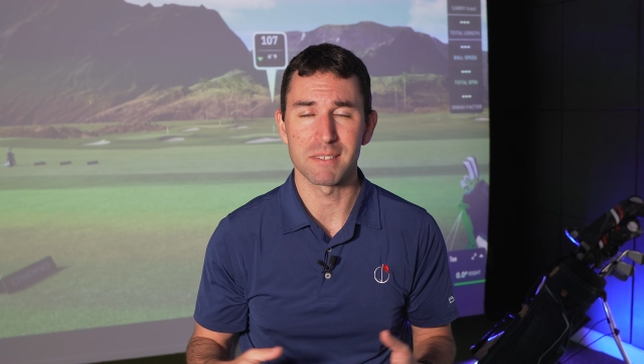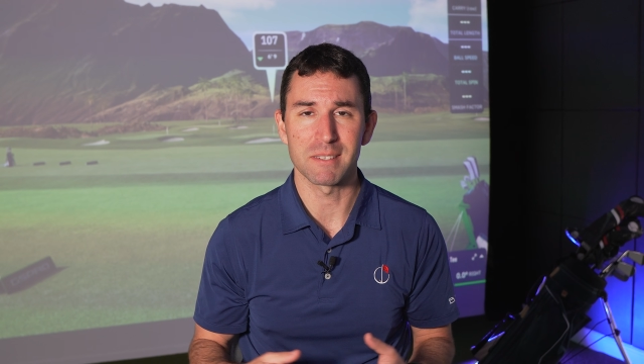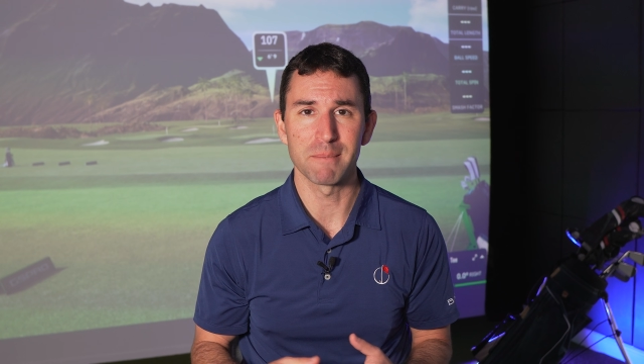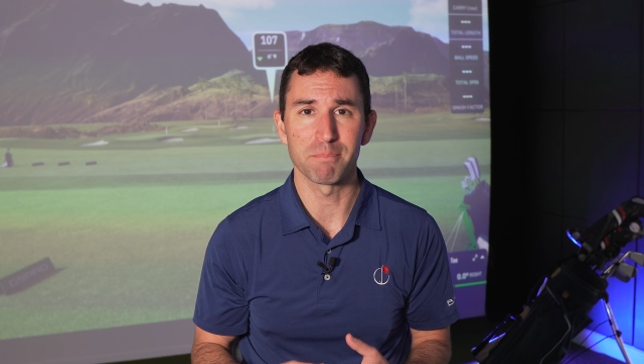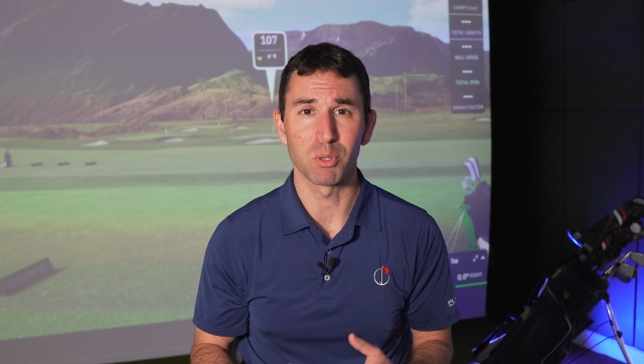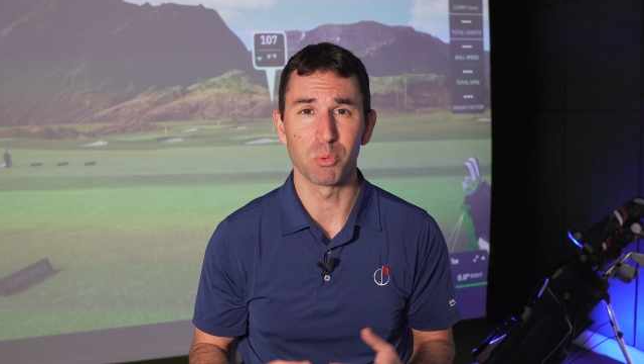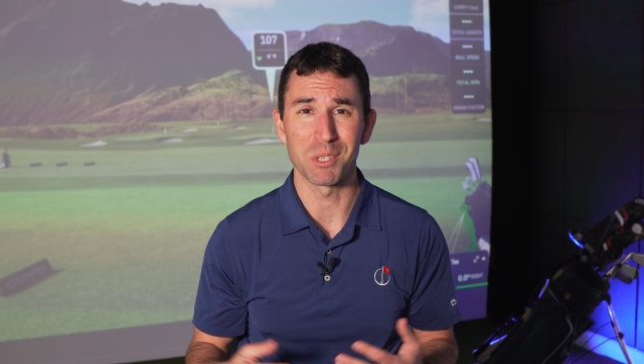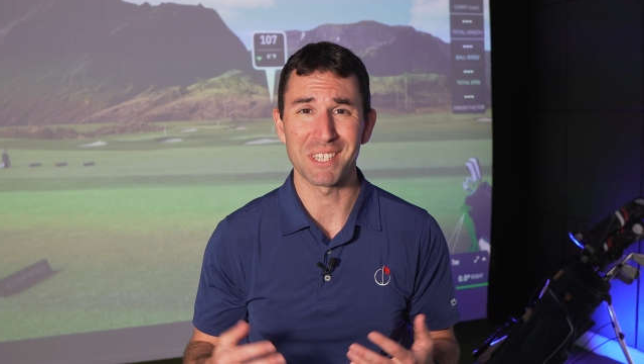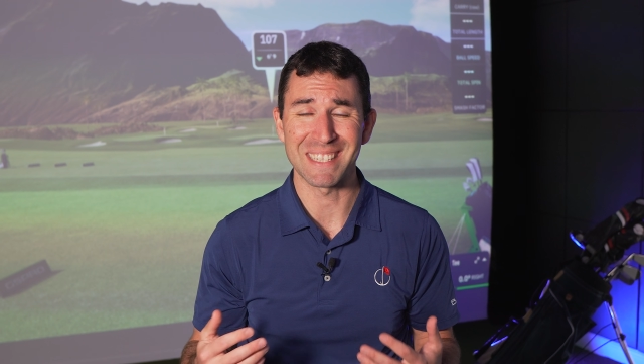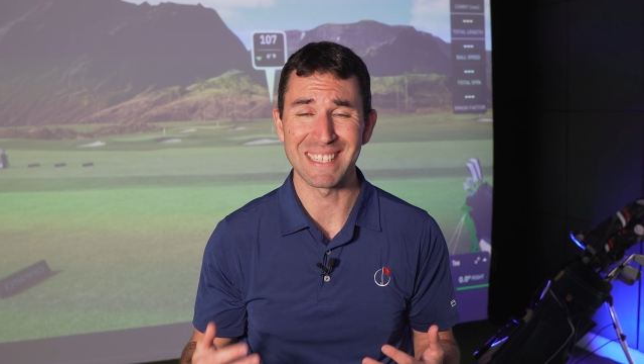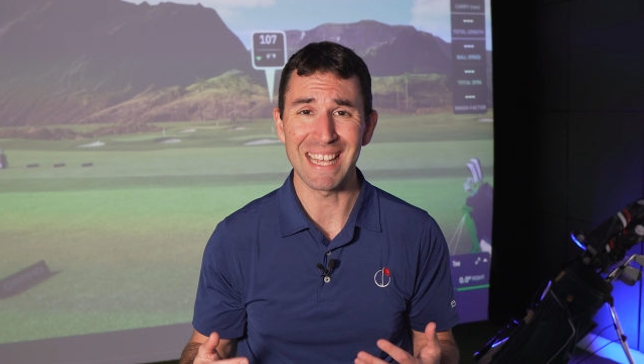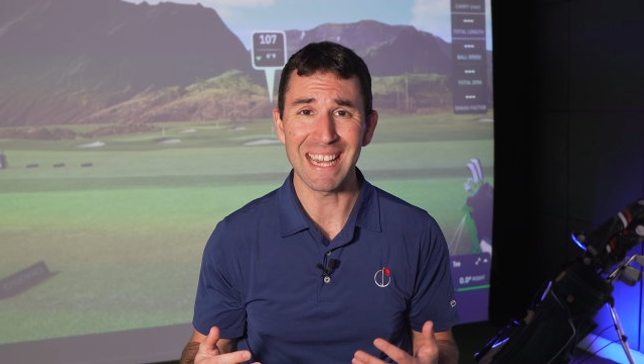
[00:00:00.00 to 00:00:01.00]
simple, which
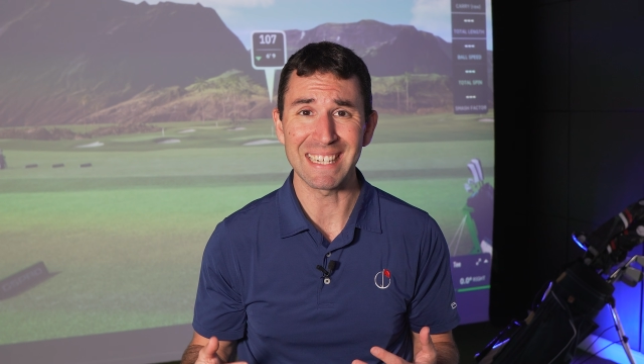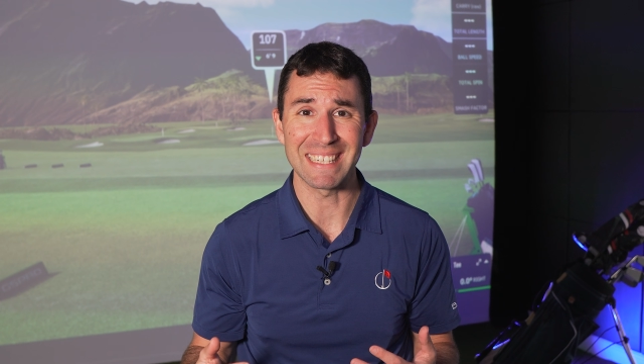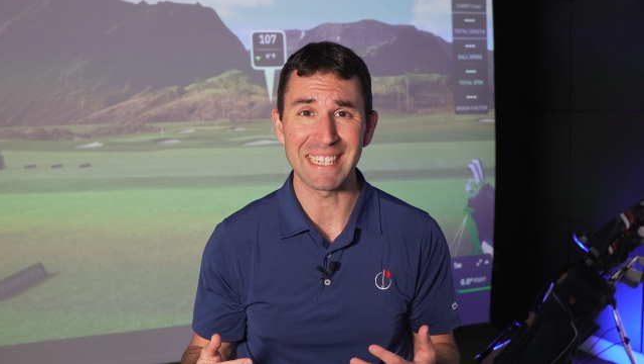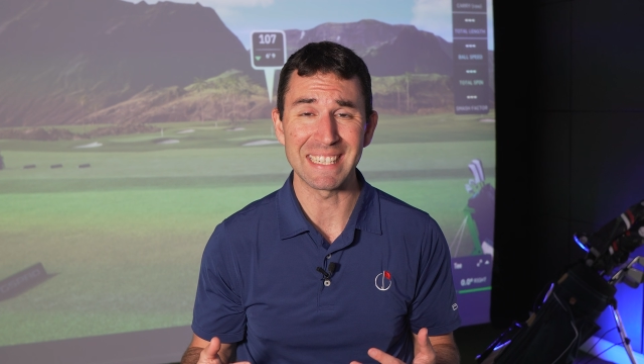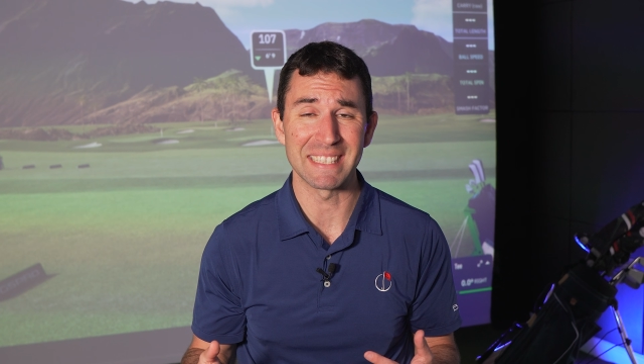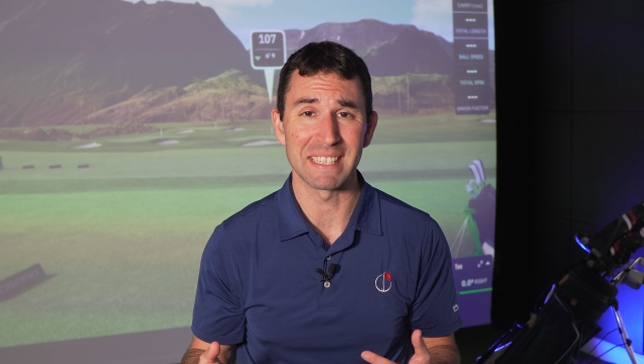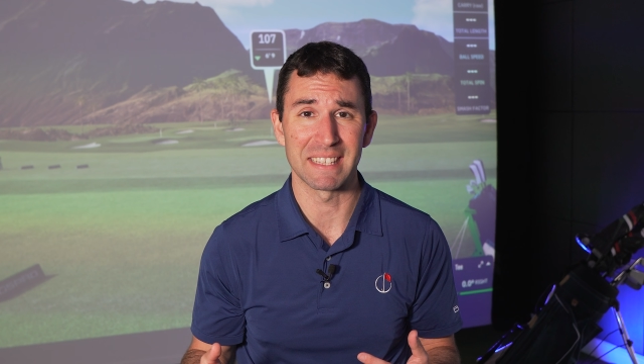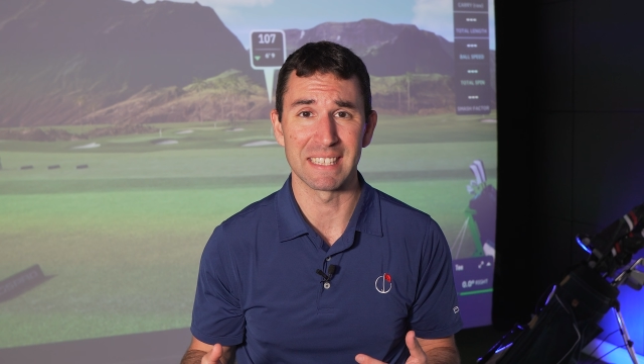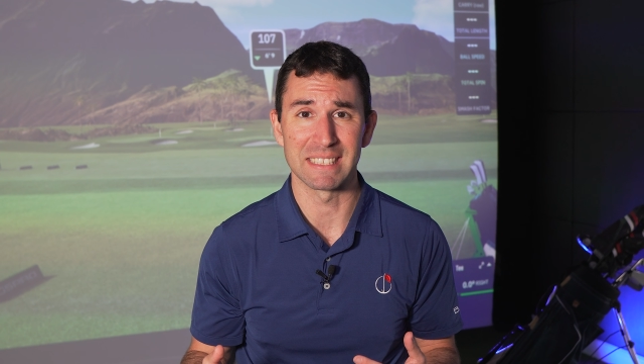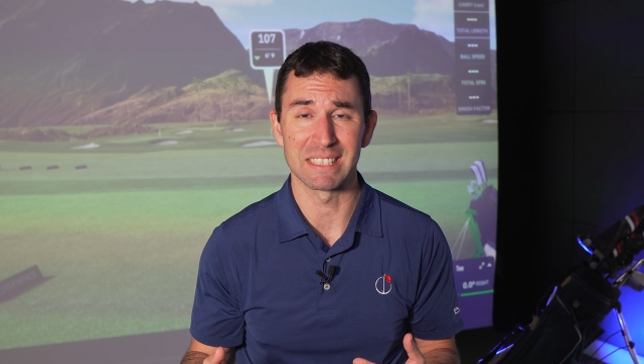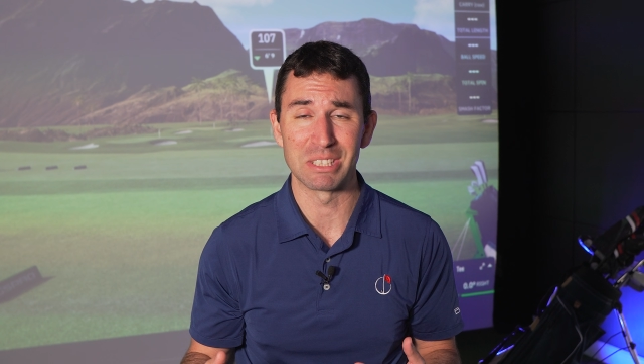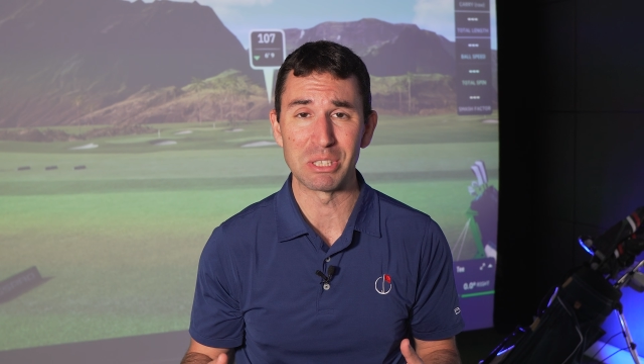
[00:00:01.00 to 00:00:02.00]
is not an easy
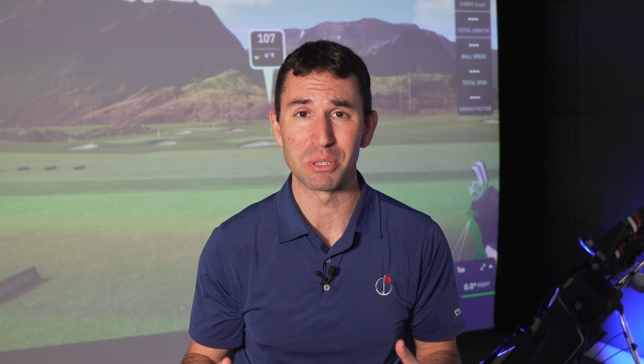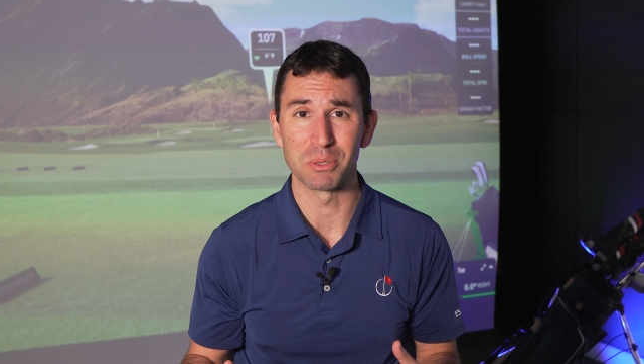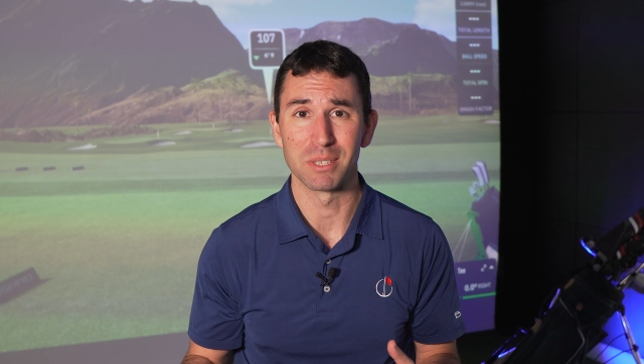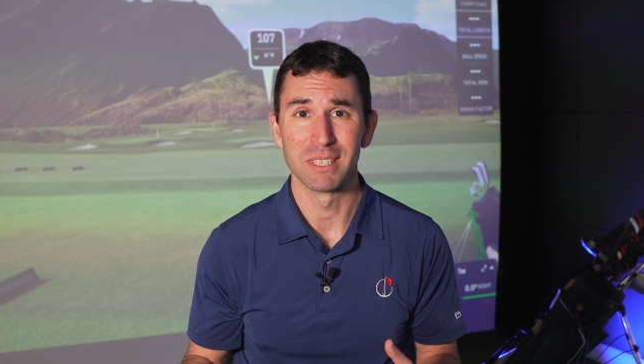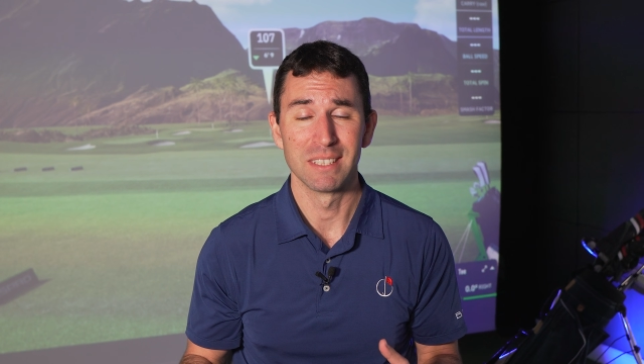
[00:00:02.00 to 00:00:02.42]
thing to do.